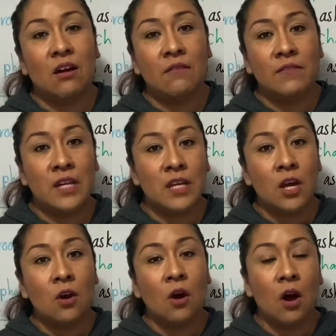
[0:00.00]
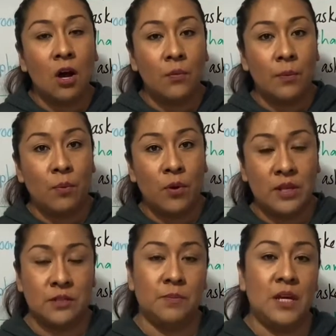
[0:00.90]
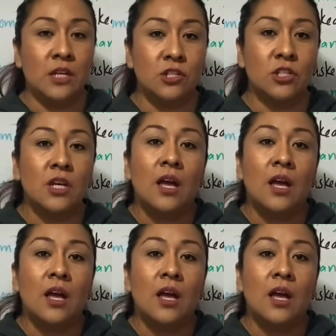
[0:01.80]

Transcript: our video on reported speech,